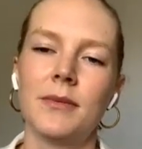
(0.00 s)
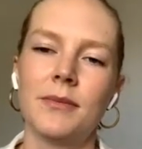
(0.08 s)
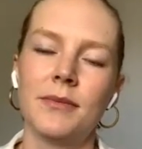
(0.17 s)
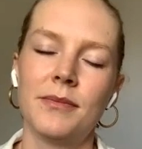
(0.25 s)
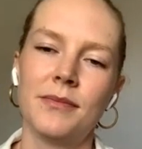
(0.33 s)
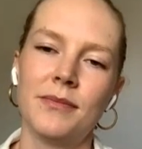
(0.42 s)

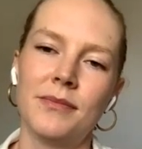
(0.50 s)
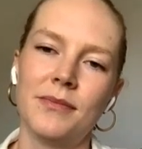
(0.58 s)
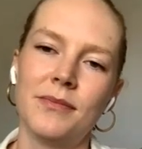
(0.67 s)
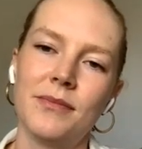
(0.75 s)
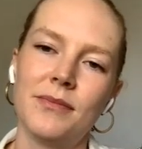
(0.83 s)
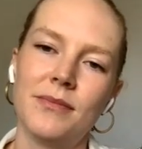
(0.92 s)

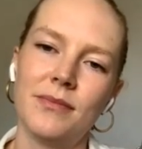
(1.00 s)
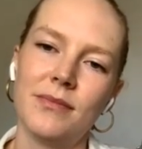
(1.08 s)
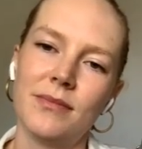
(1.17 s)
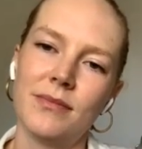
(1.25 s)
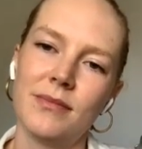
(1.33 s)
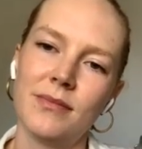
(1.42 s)

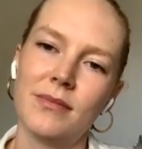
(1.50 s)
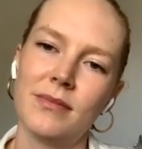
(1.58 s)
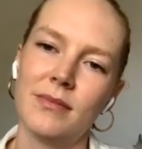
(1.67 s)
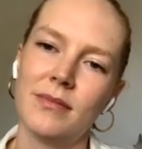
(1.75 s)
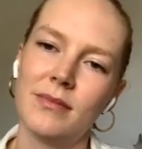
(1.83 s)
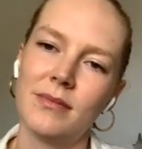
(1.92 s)

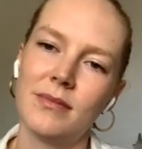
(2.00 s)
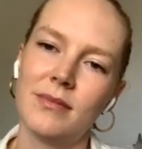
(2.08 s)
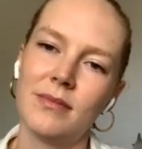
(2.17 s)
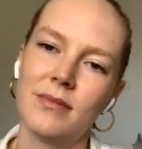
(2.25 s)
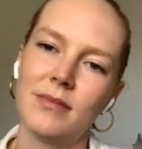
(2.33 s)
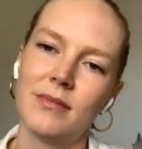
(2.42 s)

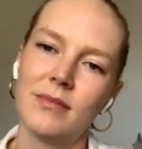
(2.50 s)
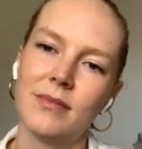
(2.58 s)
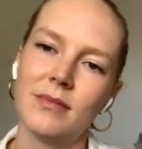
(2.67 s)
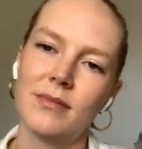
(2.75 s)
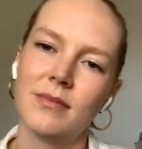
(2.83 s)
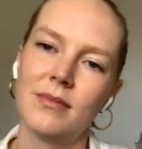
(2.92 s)

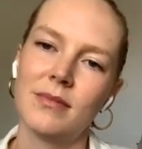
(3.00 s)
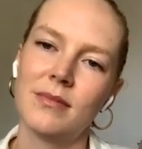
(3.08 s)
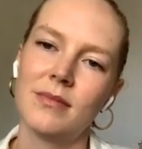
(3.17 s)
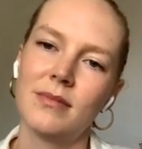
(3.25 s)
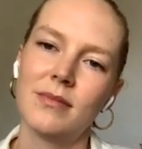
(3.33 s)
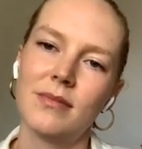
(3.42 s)

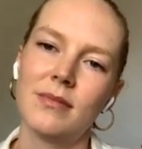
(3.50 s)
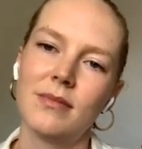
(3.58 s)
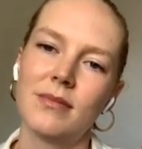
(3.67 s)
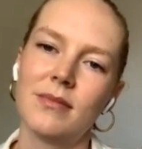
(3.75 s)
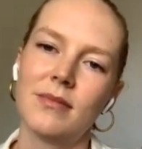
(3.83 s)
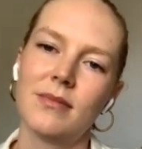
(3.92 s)

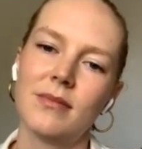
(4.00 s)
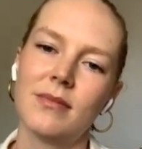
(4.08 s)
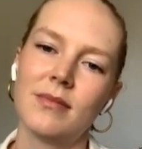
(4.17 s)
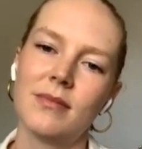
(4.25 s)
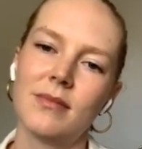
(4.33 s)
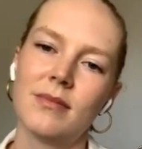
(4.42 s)

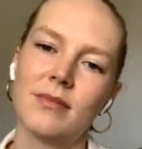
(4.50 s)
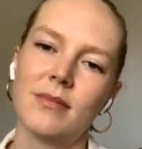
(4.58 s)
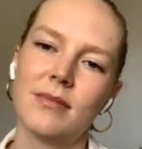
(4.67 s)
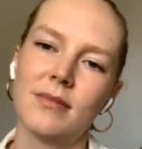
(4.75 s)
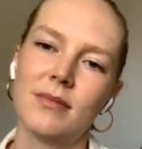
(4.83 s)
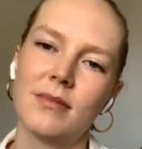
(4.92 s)

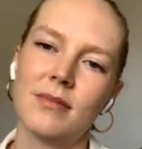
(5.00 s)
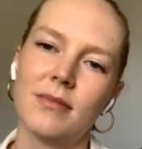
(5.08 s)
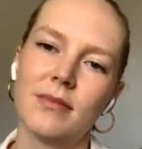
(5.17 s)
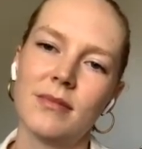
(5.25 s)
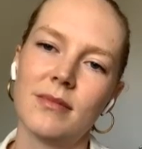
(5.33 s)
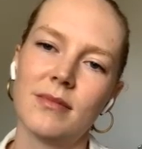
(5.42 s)

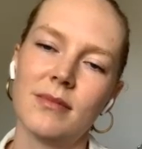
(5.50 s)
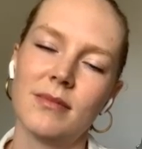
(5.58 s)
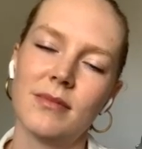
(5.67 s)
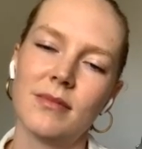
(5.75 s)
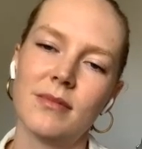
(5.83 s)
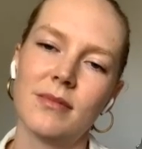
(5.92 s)

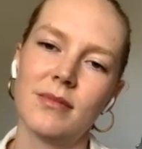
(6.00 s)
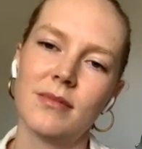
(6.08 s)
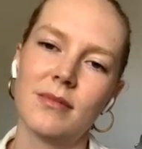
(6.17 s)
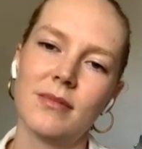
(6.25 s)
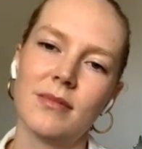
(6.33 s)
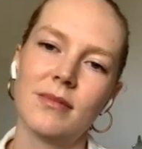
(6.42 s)

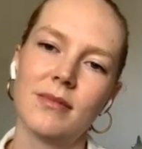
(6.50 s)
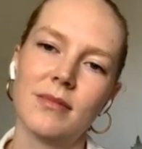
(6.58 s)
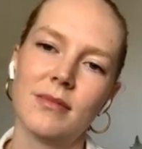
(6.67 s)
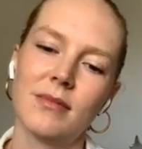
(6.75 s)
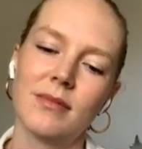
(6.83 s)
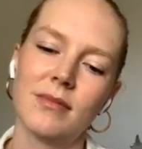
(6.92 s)

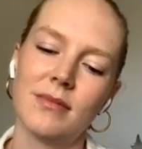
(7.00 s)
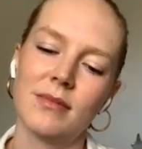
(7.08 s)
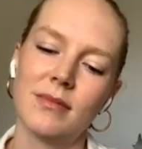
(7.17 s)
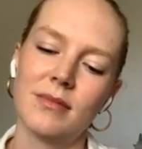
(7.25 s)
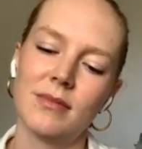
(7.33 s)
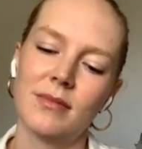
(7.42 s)

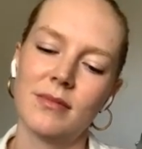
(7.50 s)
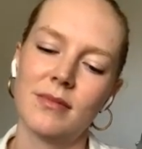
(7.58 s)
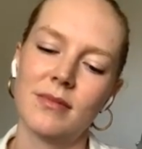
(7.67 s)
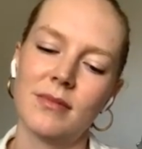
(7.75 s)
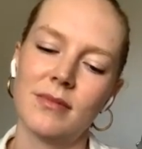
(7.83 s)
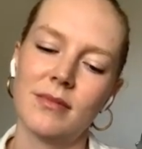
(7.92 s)
The person shown says nothing.